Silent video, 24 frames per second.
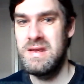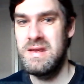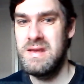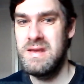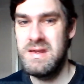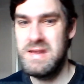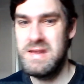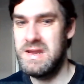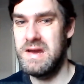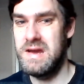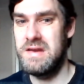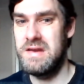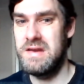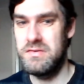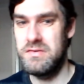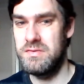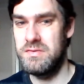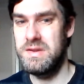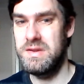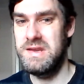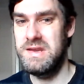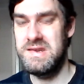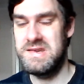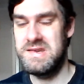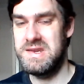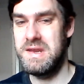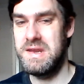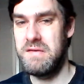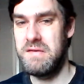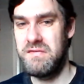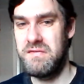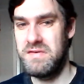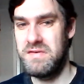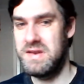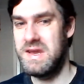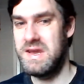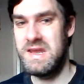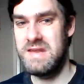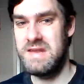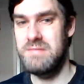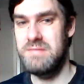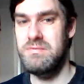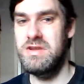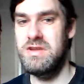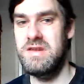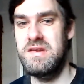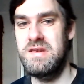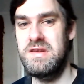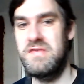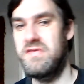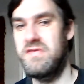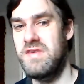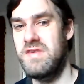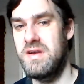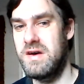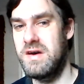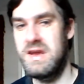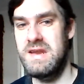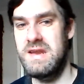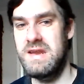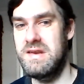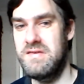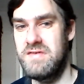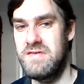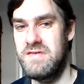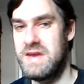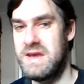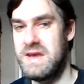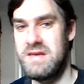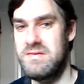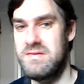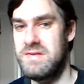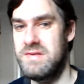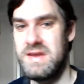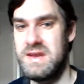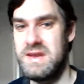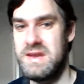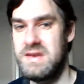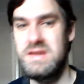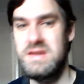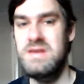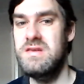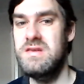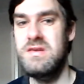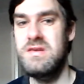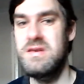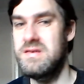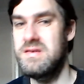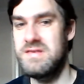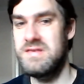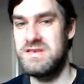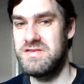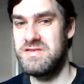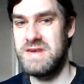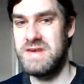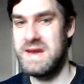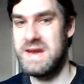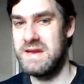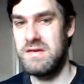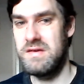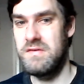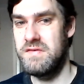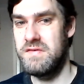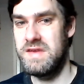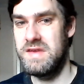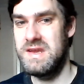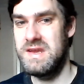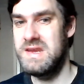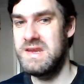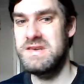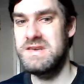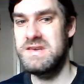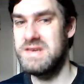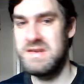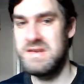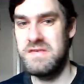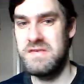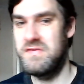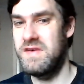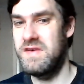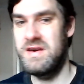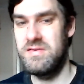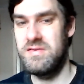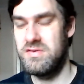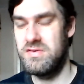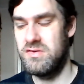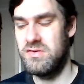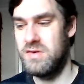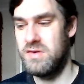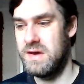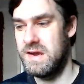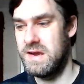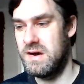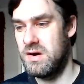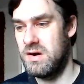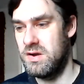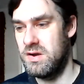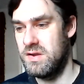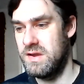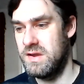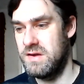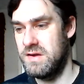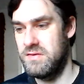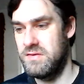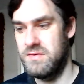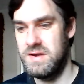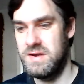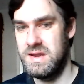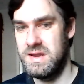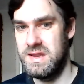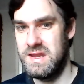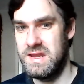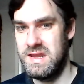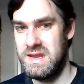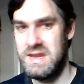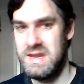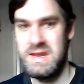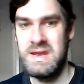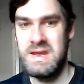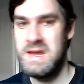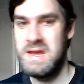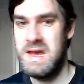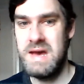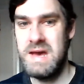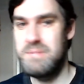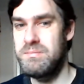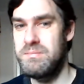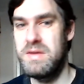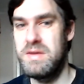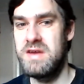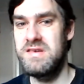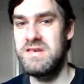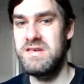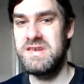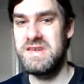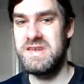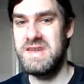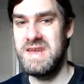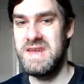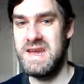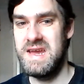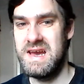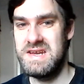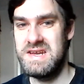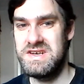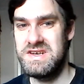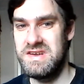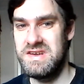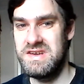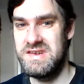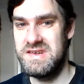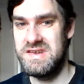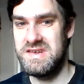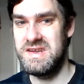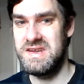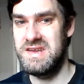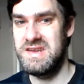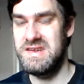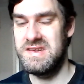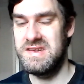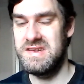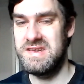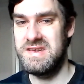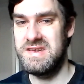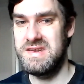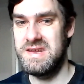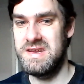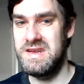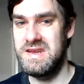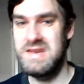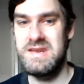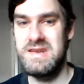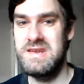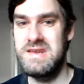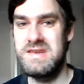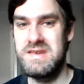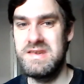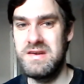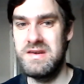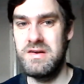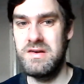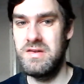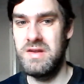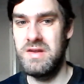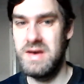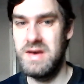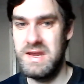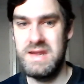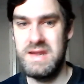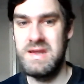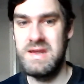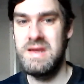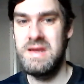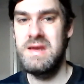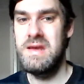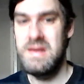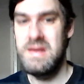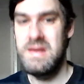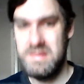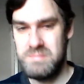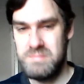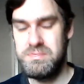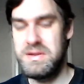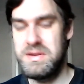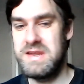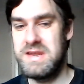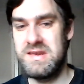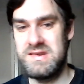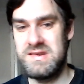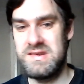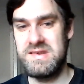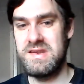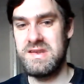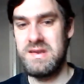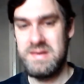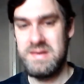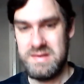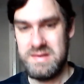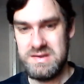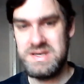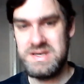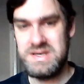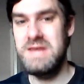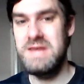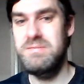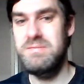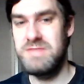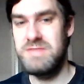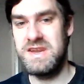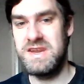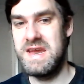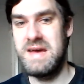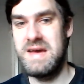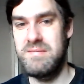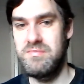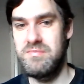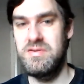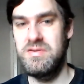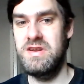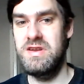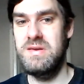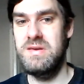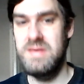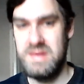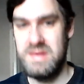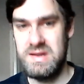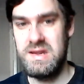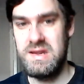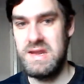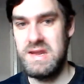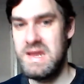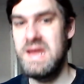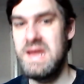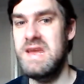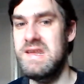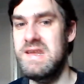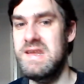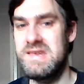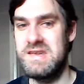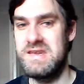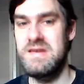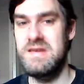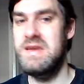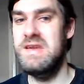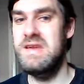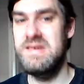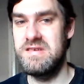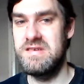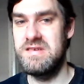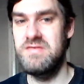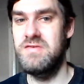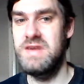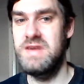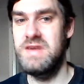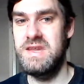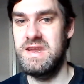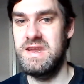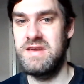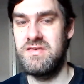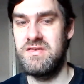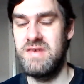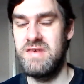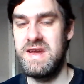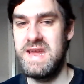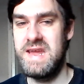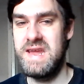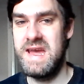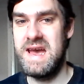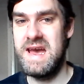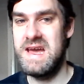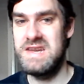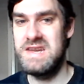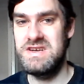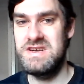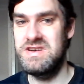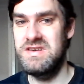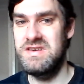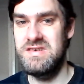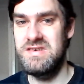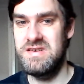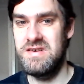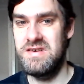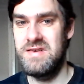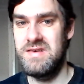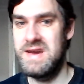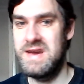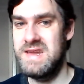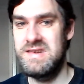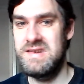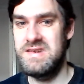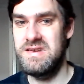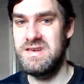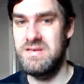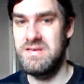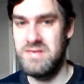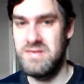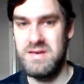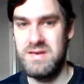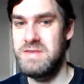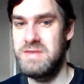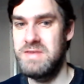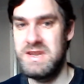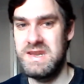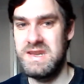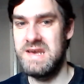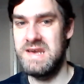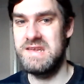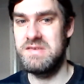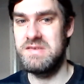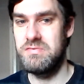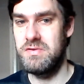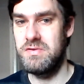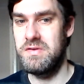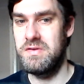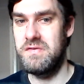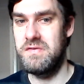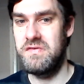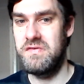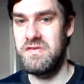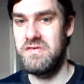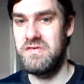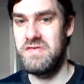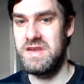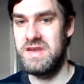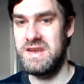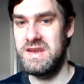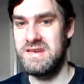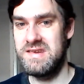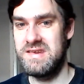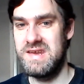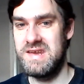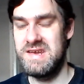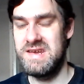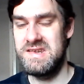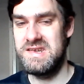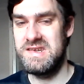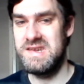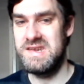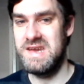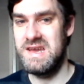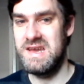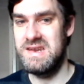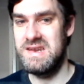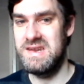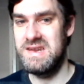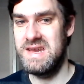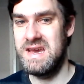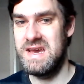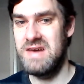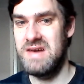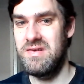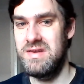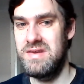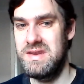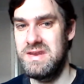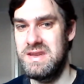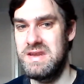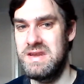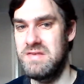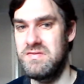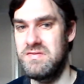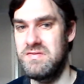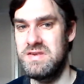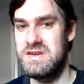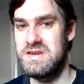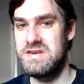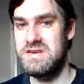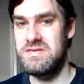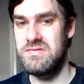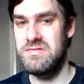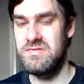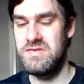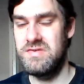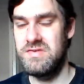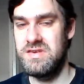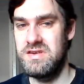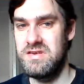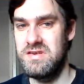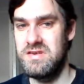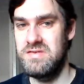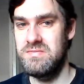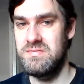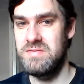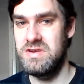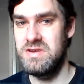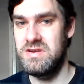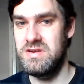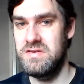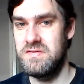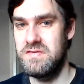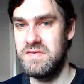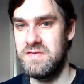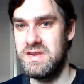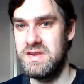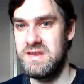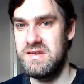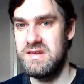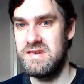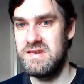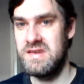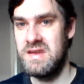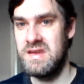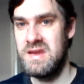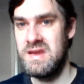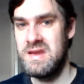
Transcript: you had all these different elements flying around and you lose track of it. It just felt quite hollow, really. And most of the action scenes did. It's not like, because James Cameron is a really great action director. I mean, that's one of the things that stand out in the original two movies.